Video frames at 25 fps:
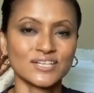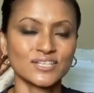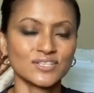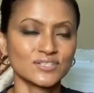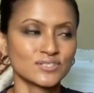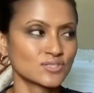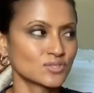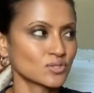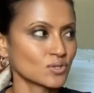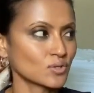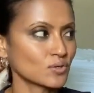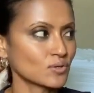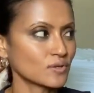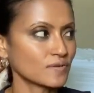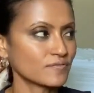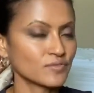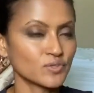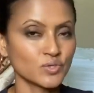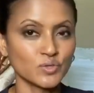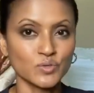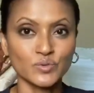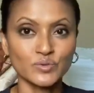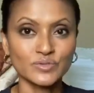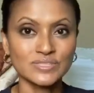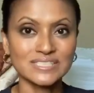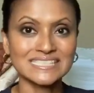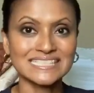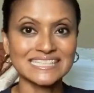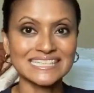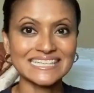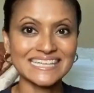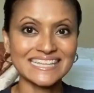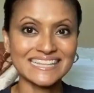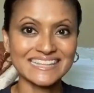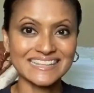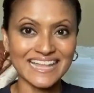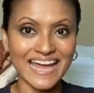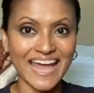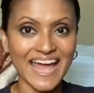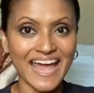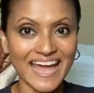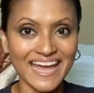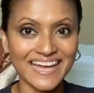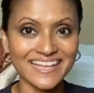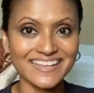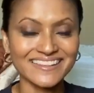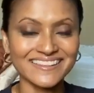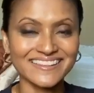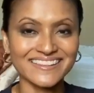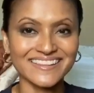So if you see
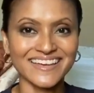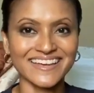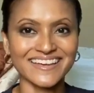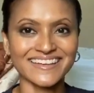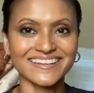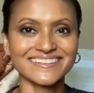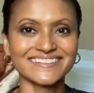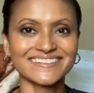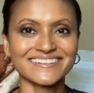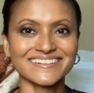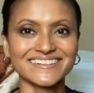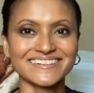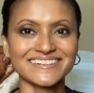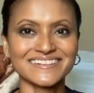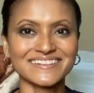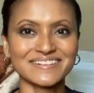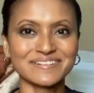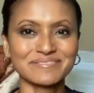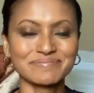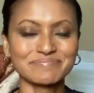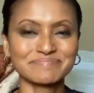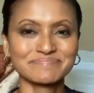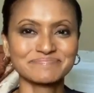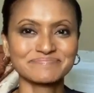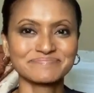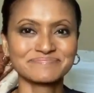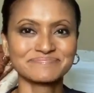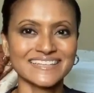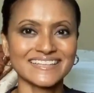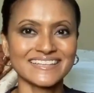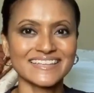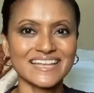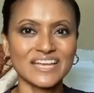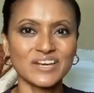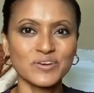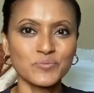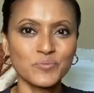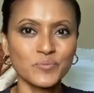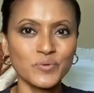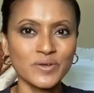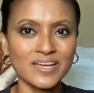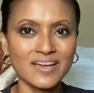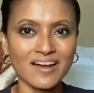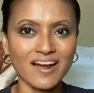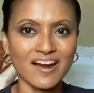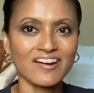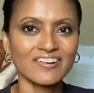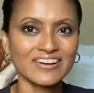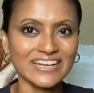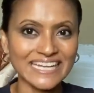that, then we
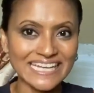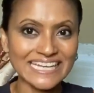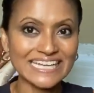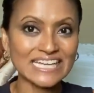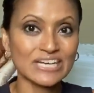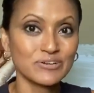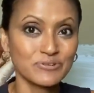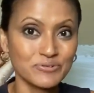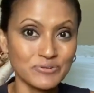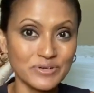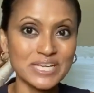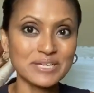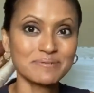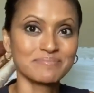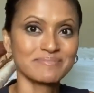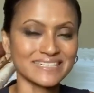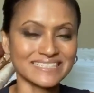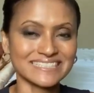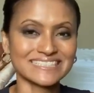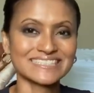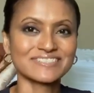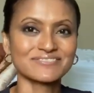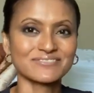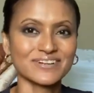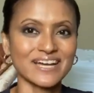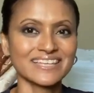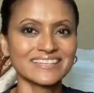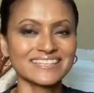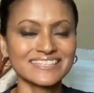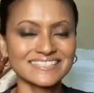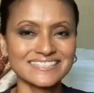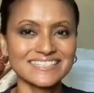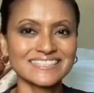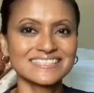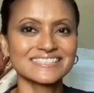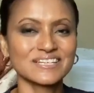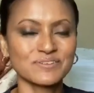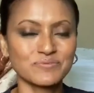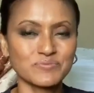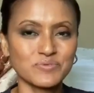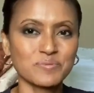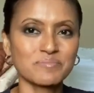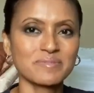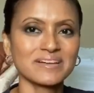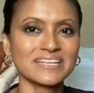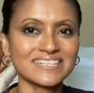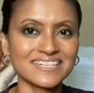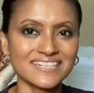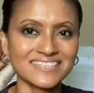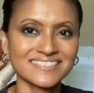are in agreement, right? This is a
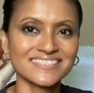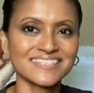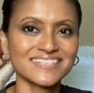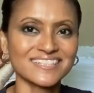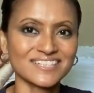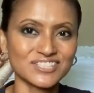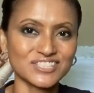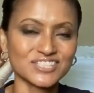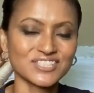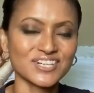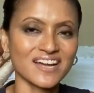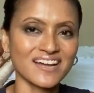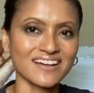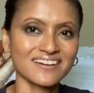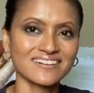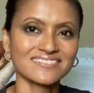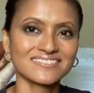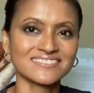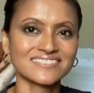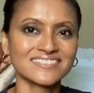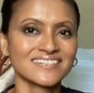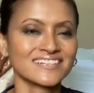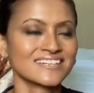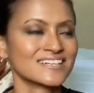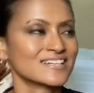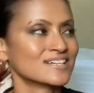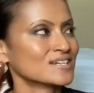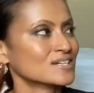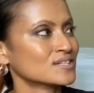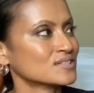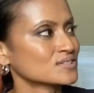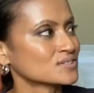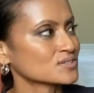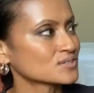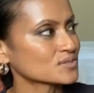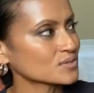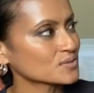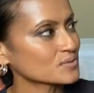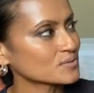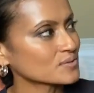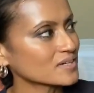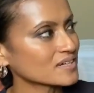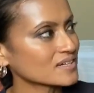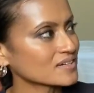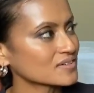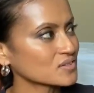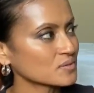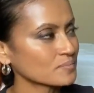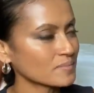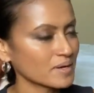woman nursing a child.
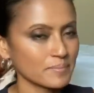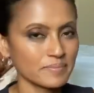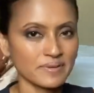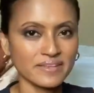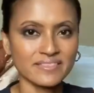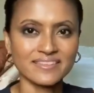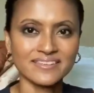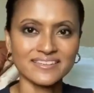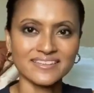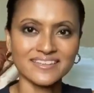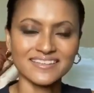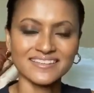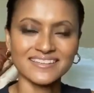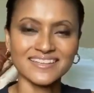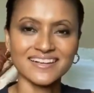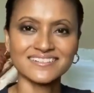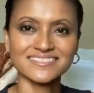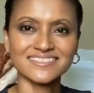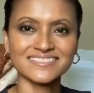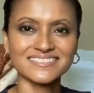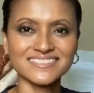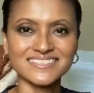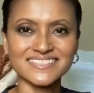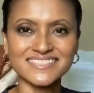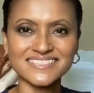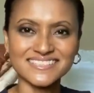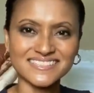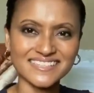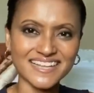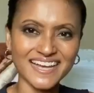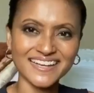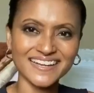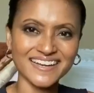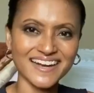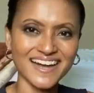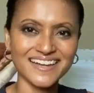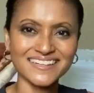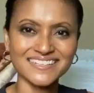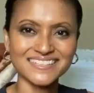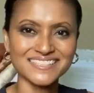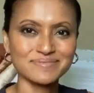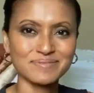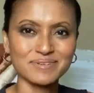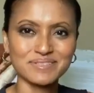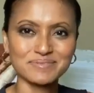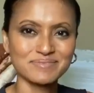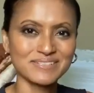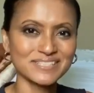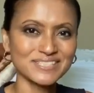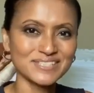So you might be thinking, Nealda, this is line art. This
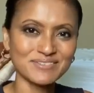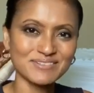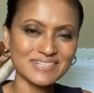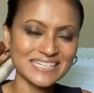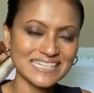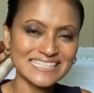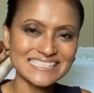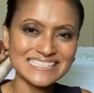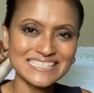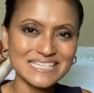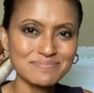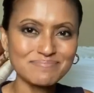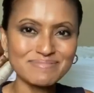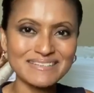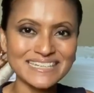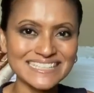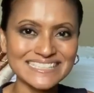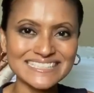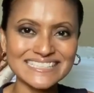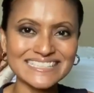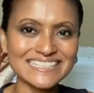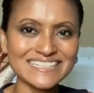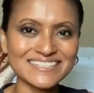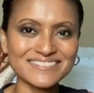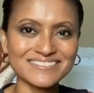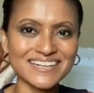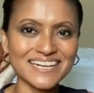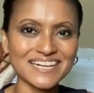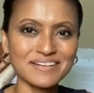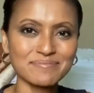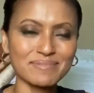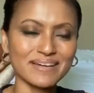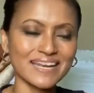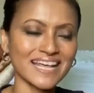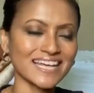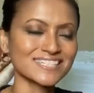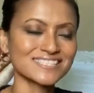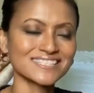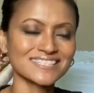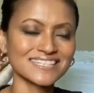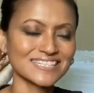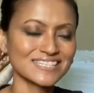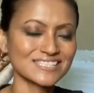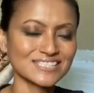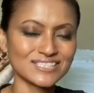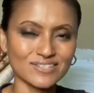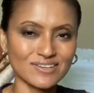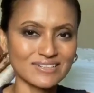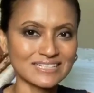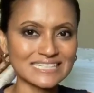must be so easy peasy, right? But actually,
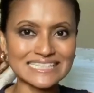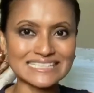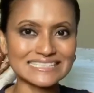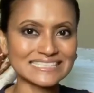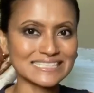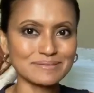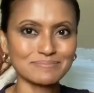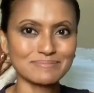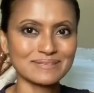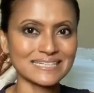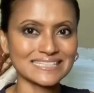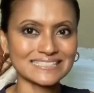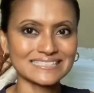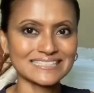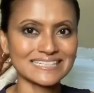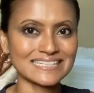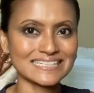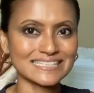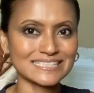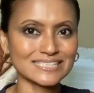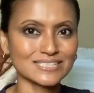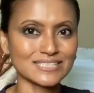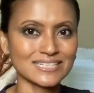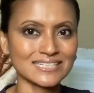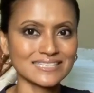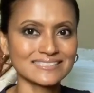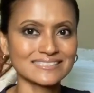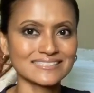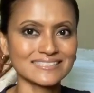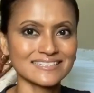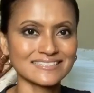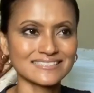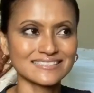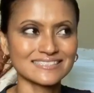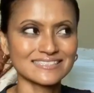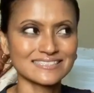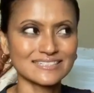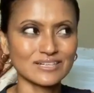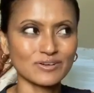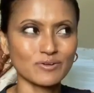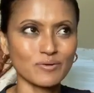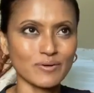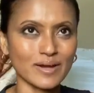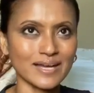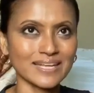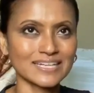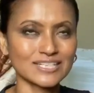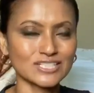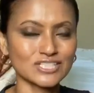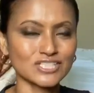it's not easy peasy. It's
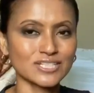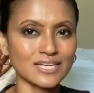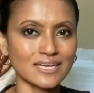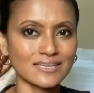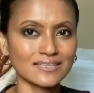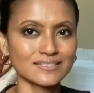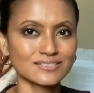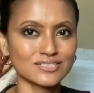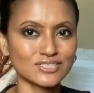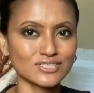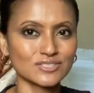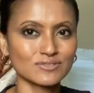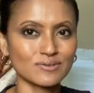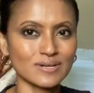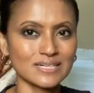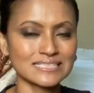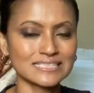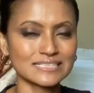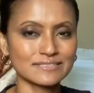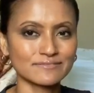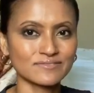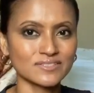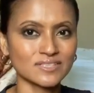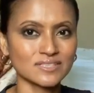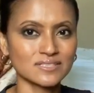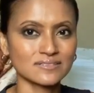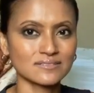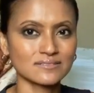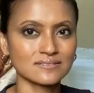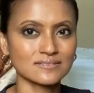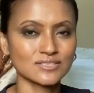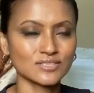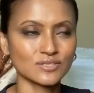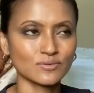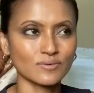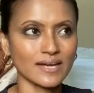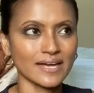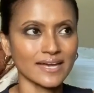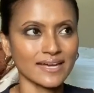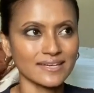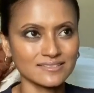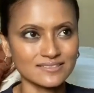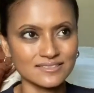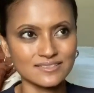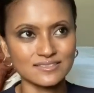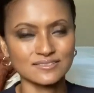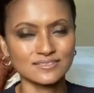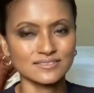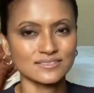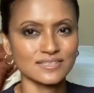quite a challenge. It's quite difficult. So I had
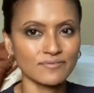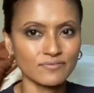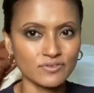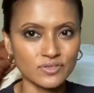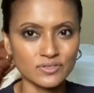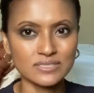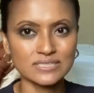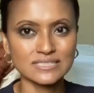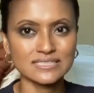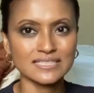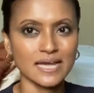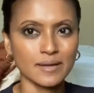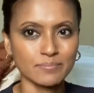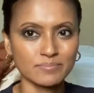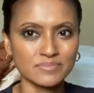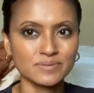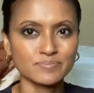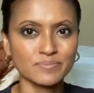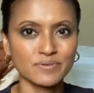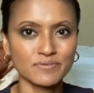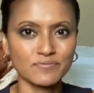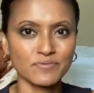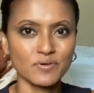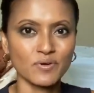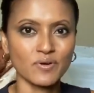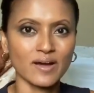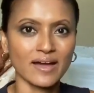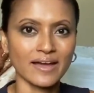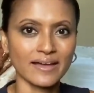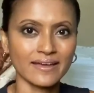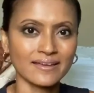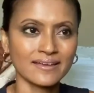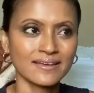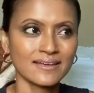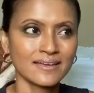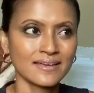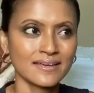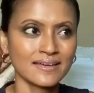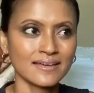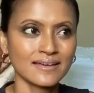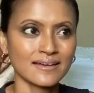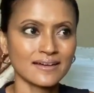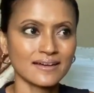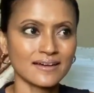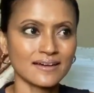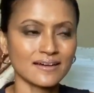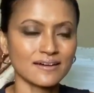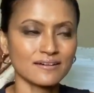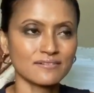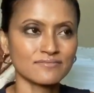several attempts before I
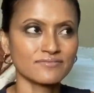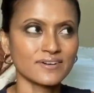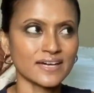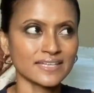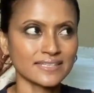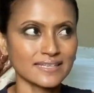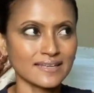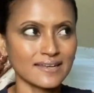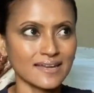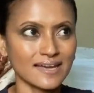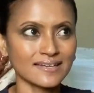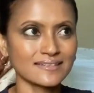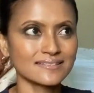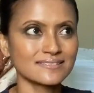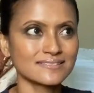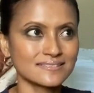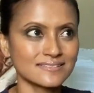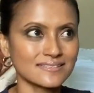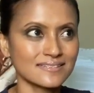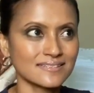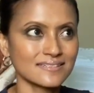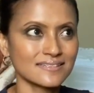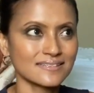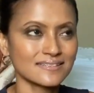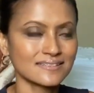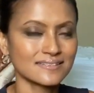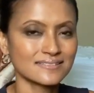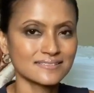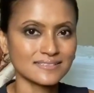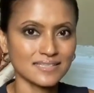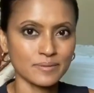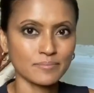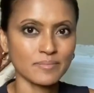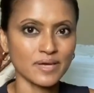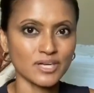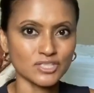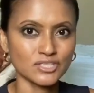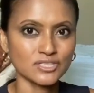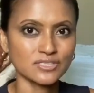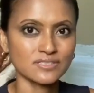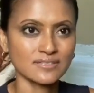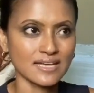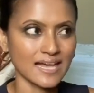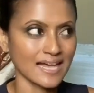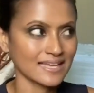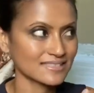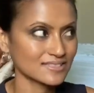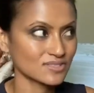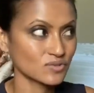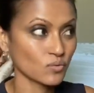finalized this image
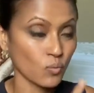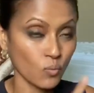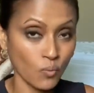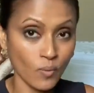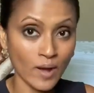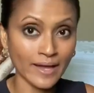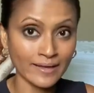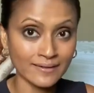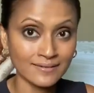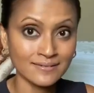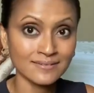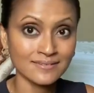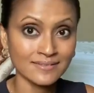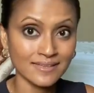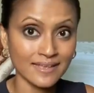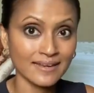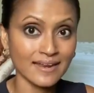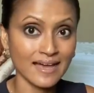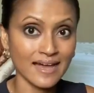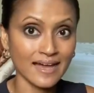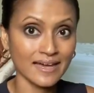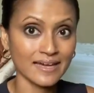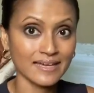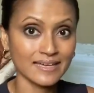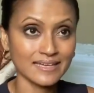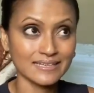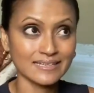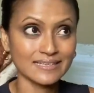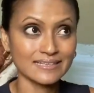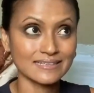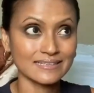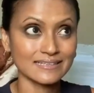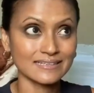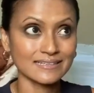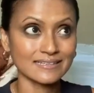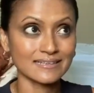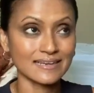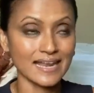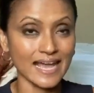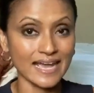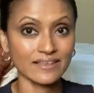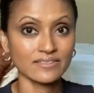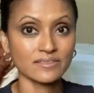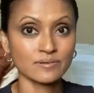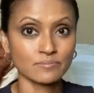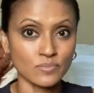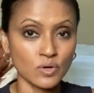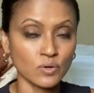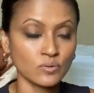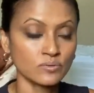as the one that I like
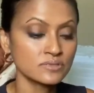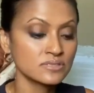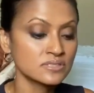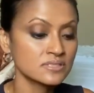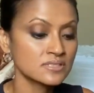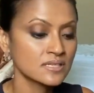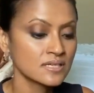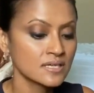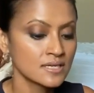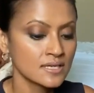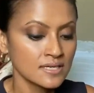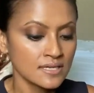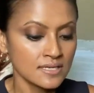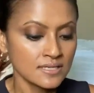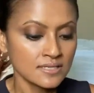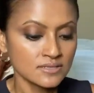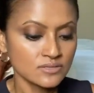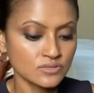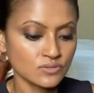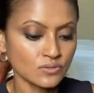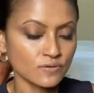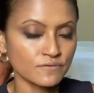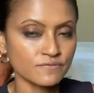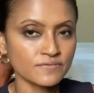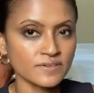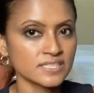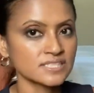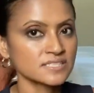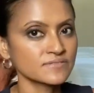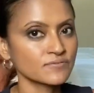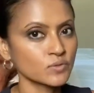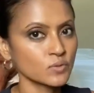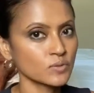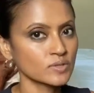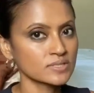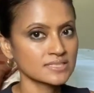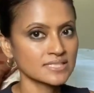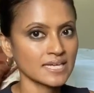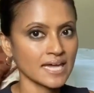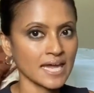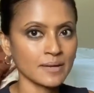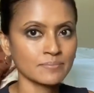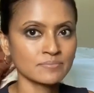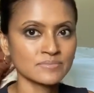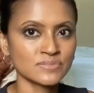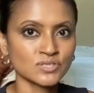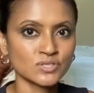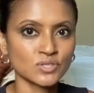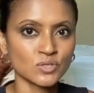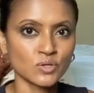the most. So first few
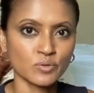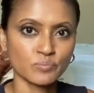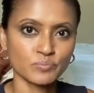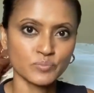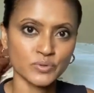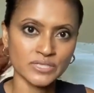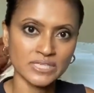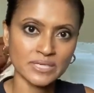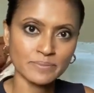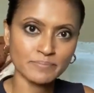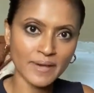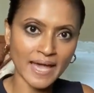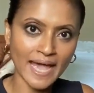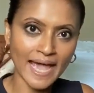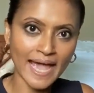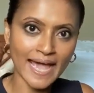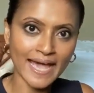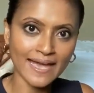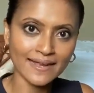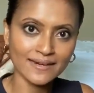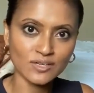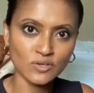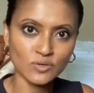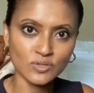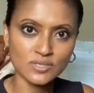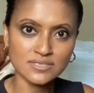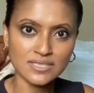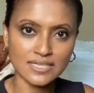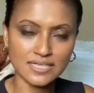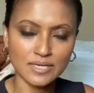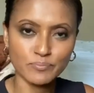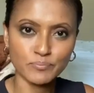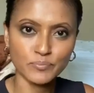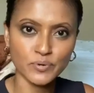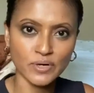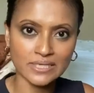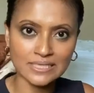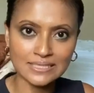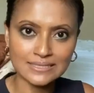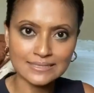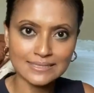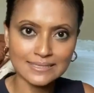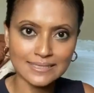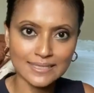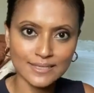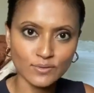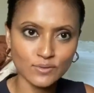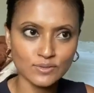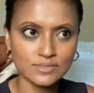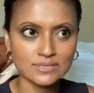attempts look pretty bad, looks like the
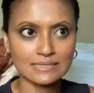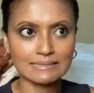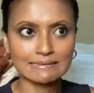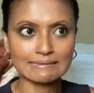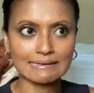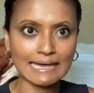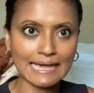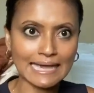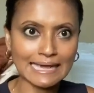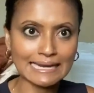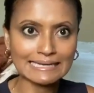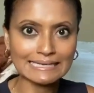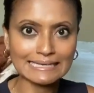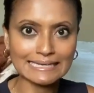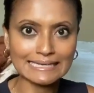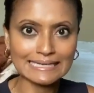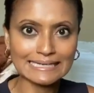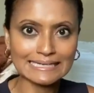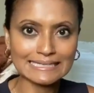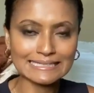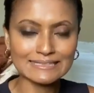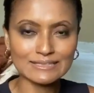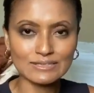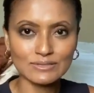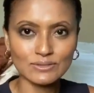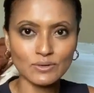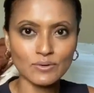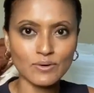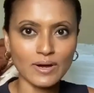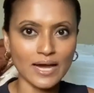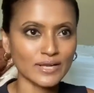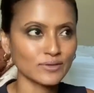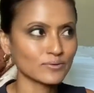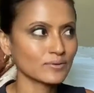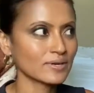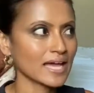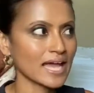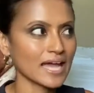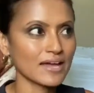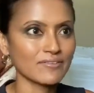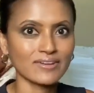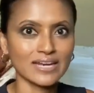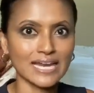predator, looks like the alien, I don't have